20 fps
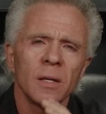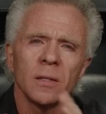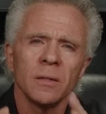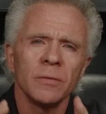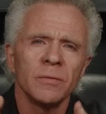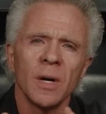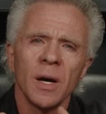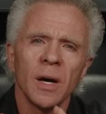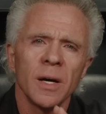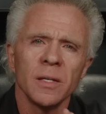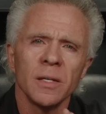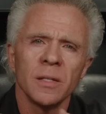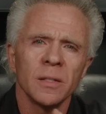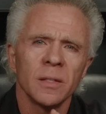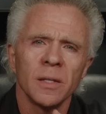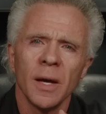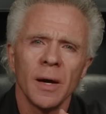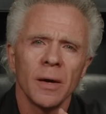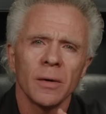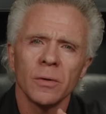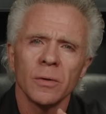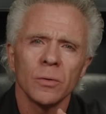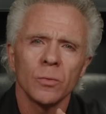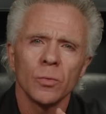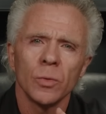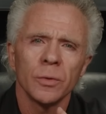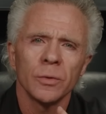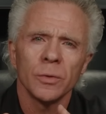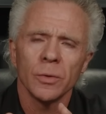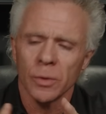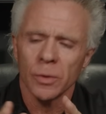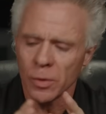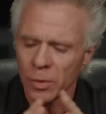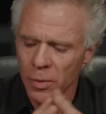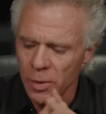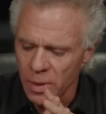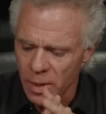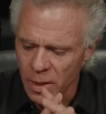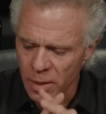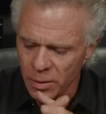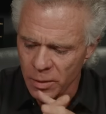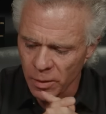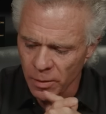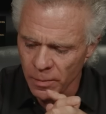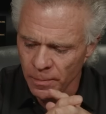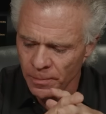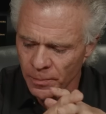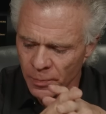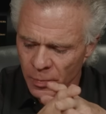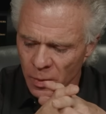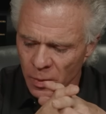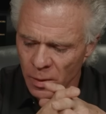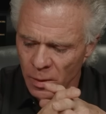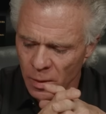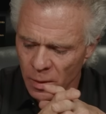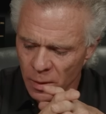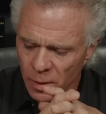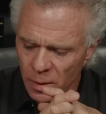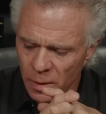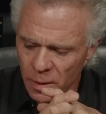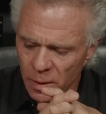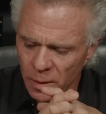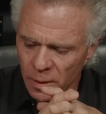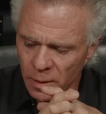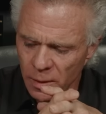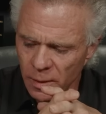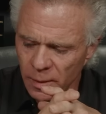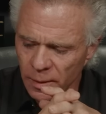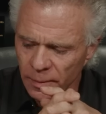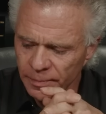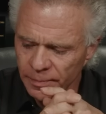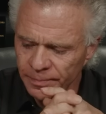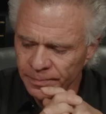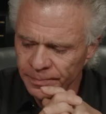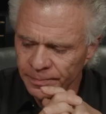divine encounter with their Creator. And um,